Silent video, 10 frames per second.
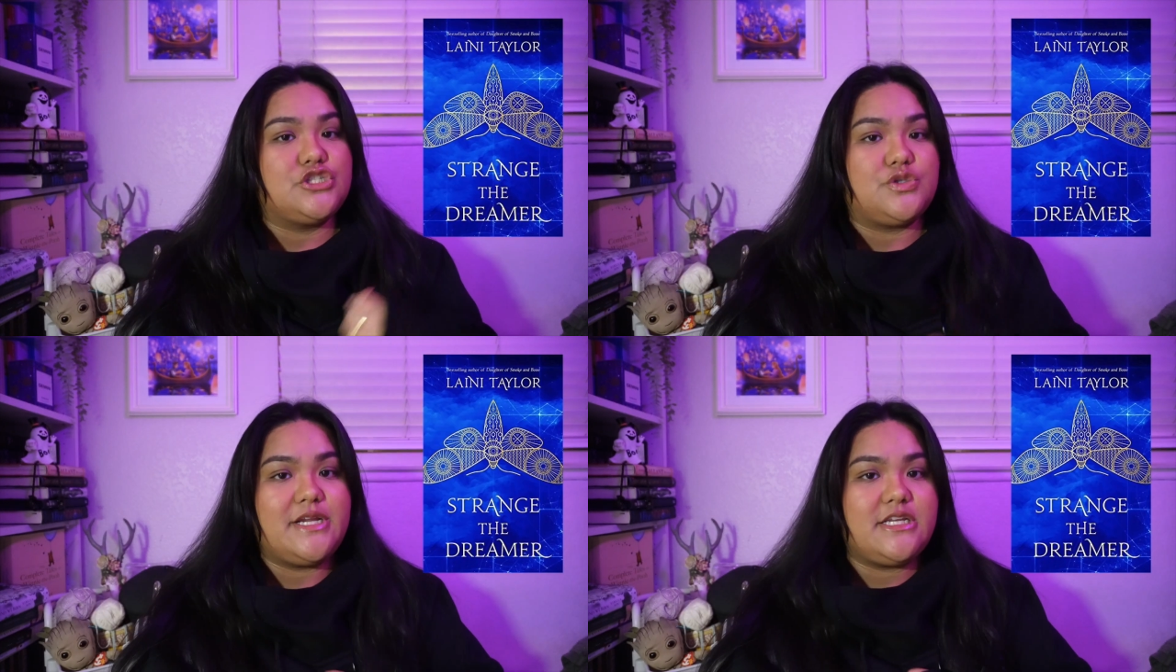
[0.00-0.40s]

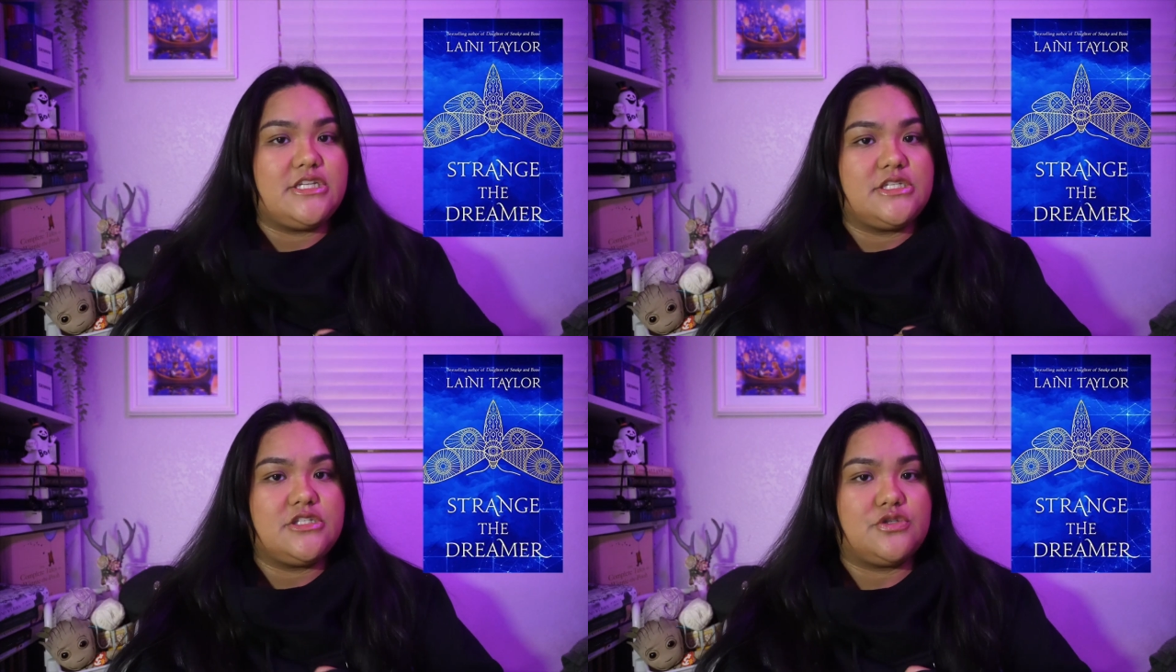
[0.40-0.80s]

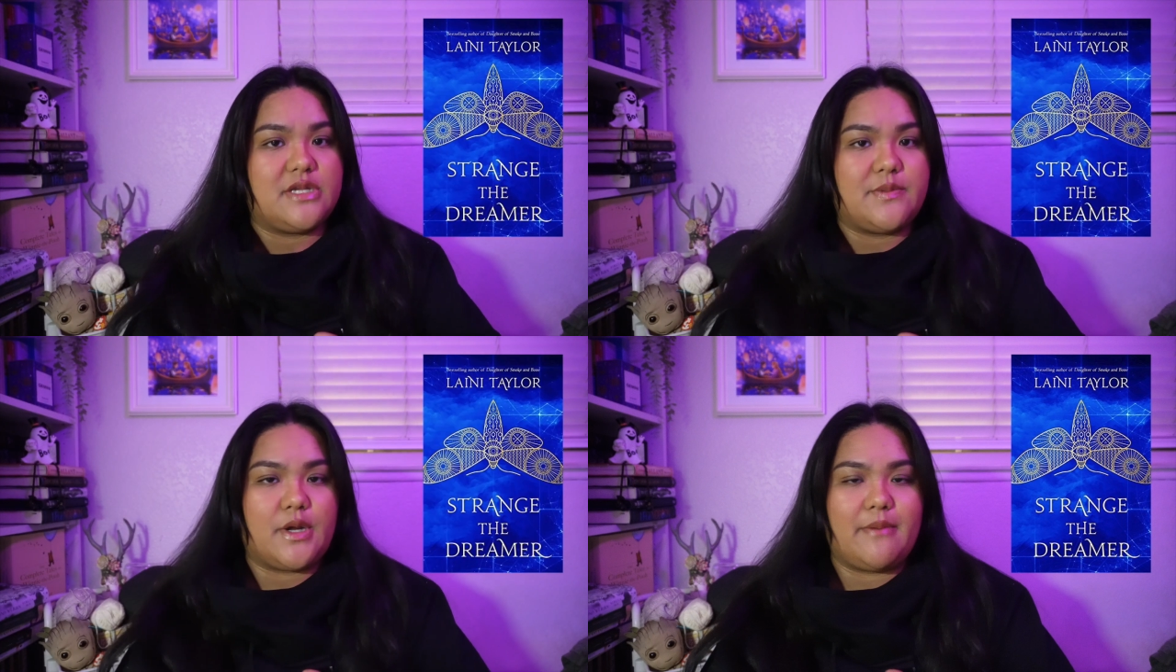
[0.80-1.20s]
Strange the
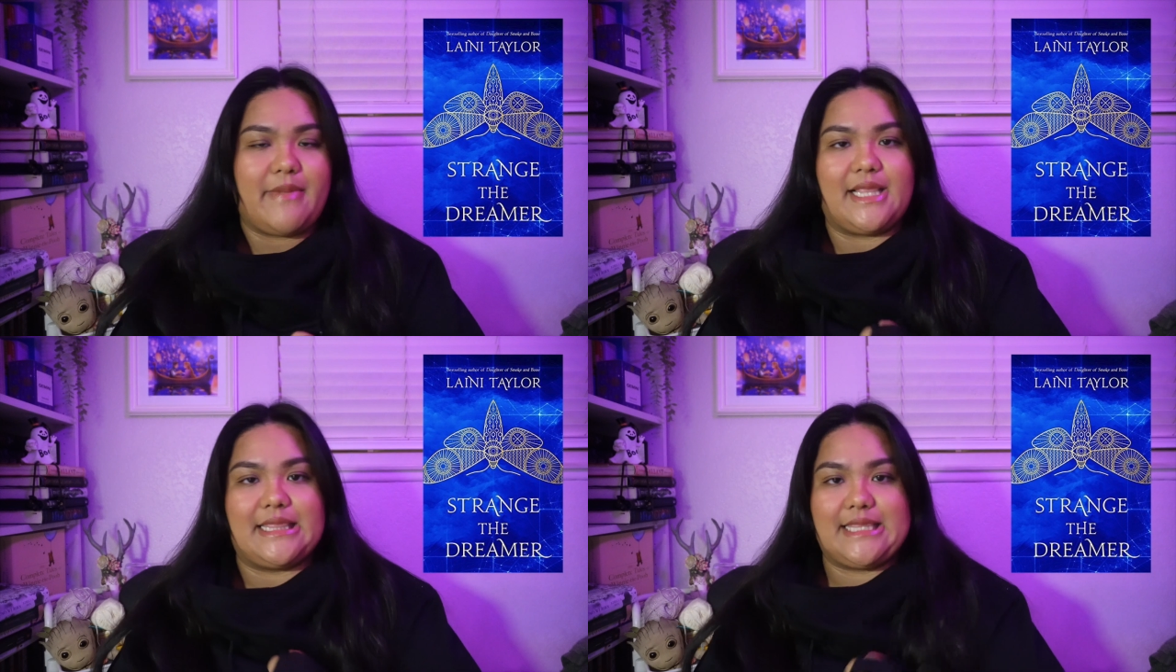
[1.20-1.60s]
Dreamer
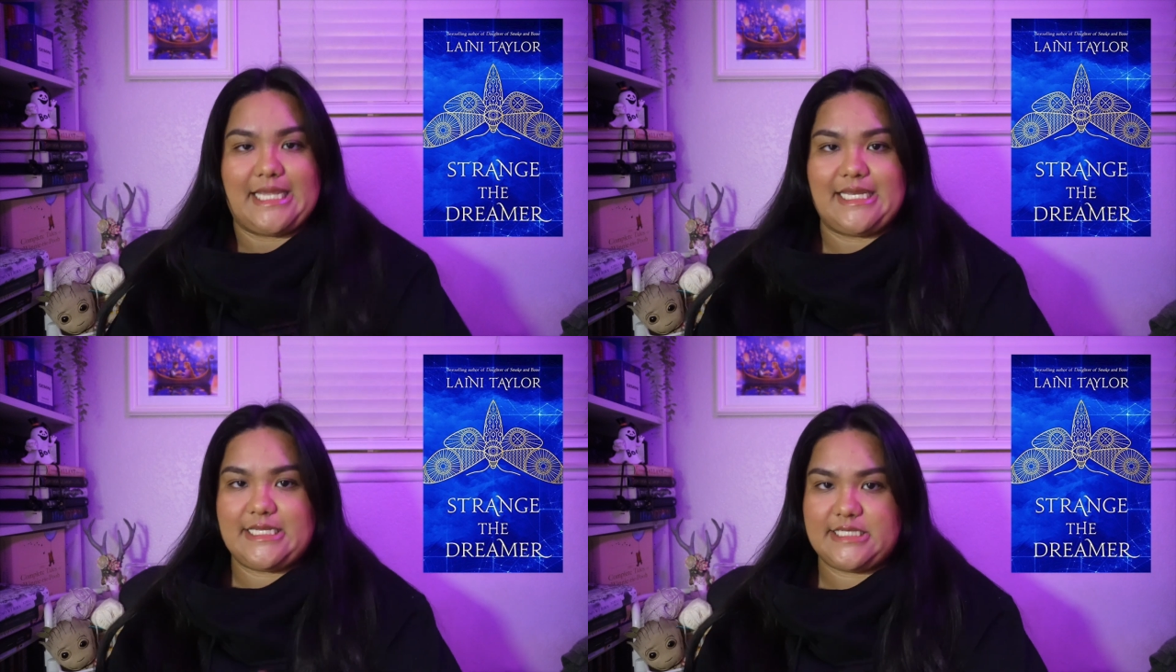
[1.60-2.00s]
by
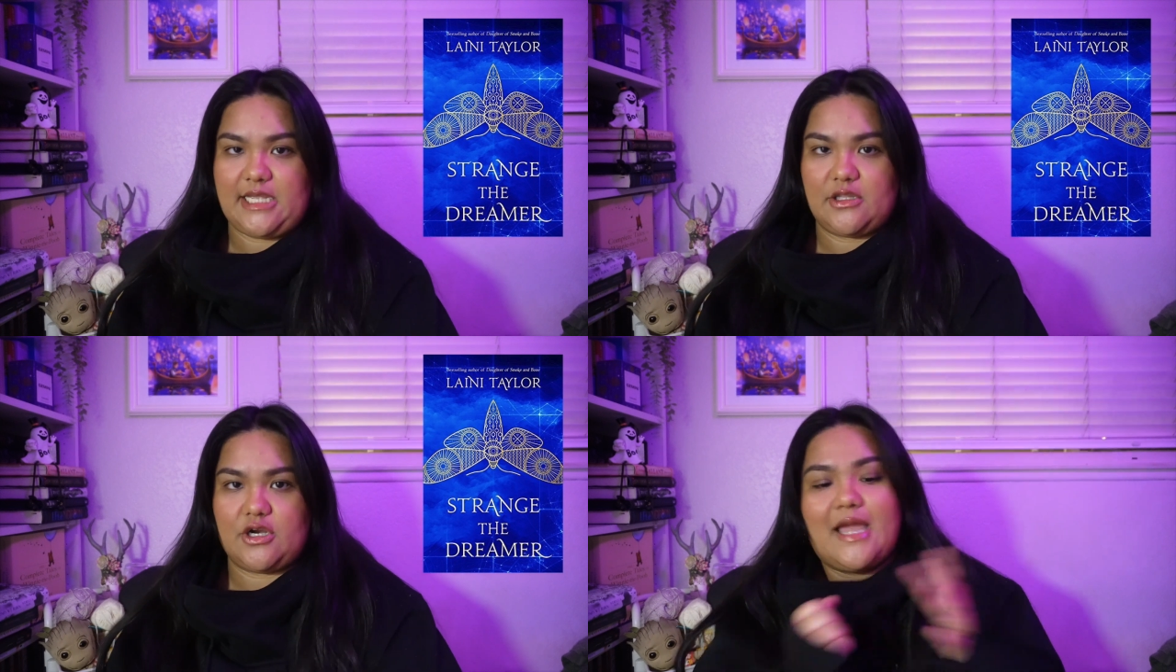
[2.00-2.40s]
Laini
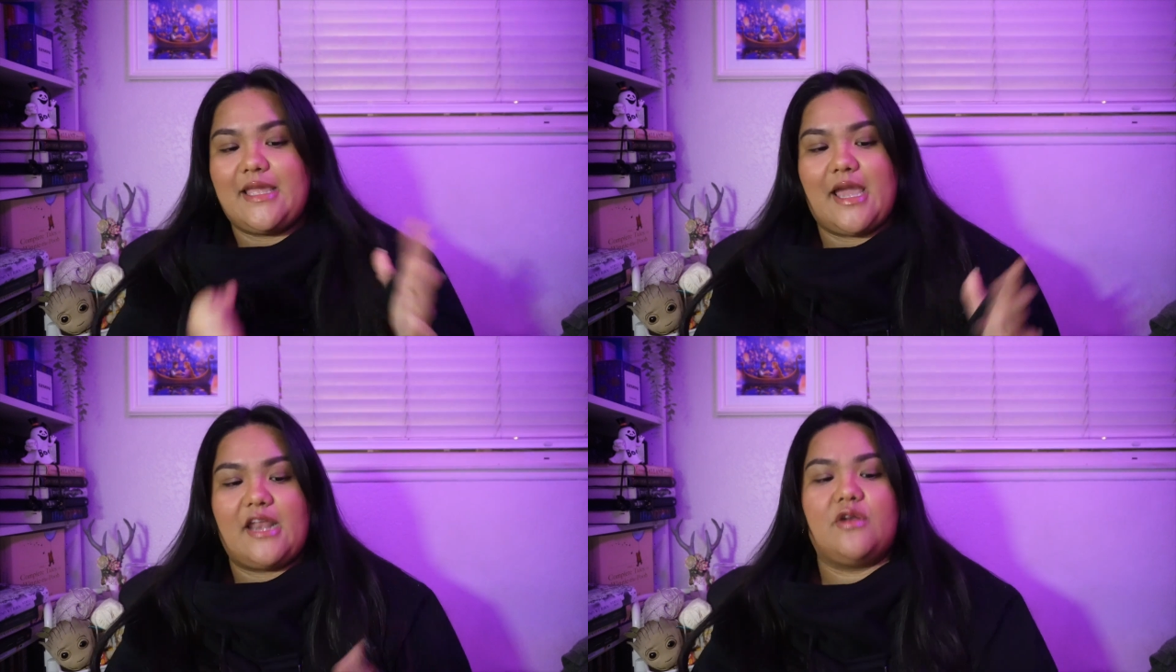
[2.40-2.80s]
Taylor.
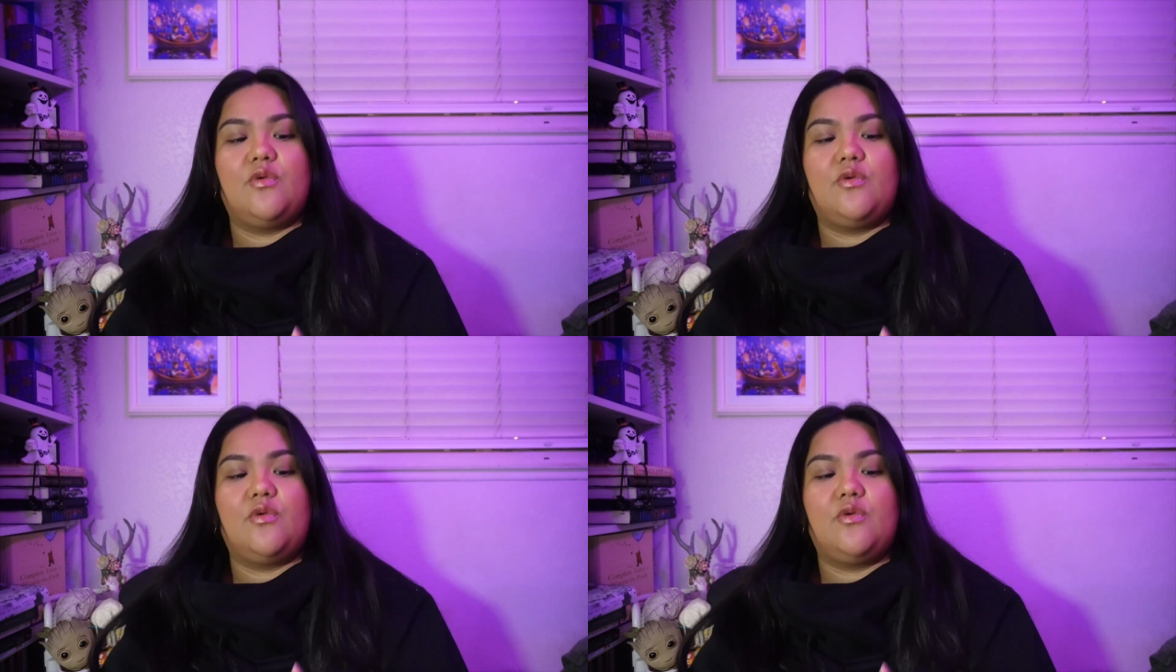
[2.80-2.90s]
Again,